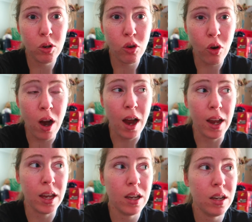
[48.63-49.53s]

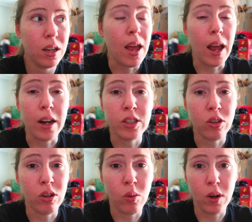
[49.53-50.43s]
cry, and I just
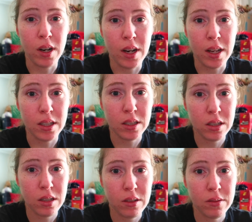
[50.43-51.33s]
don't know what it is.